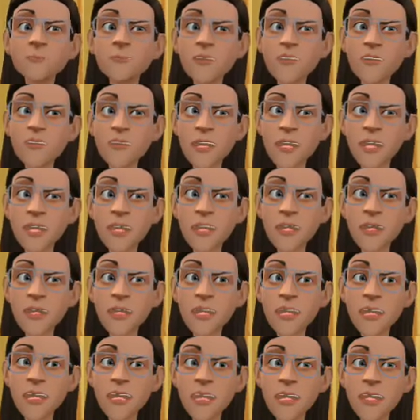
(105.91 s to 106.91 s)
Perfect,
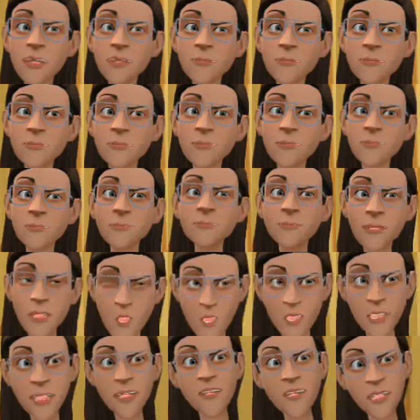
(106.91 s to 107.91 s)
huh?
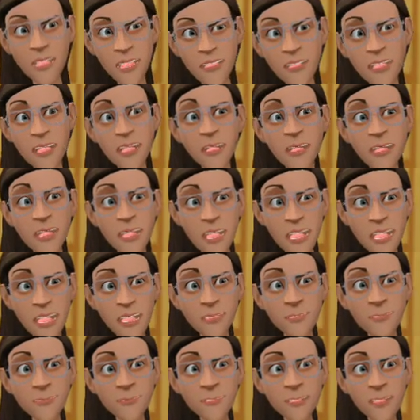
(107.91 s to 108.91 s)
You're never even here
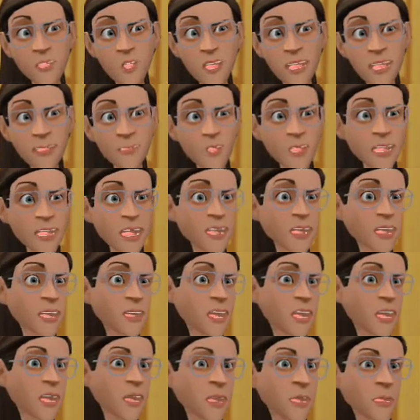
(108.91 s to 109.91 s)
to help with
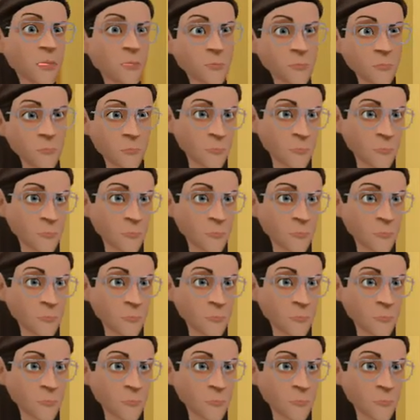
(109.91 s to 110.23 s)
anything.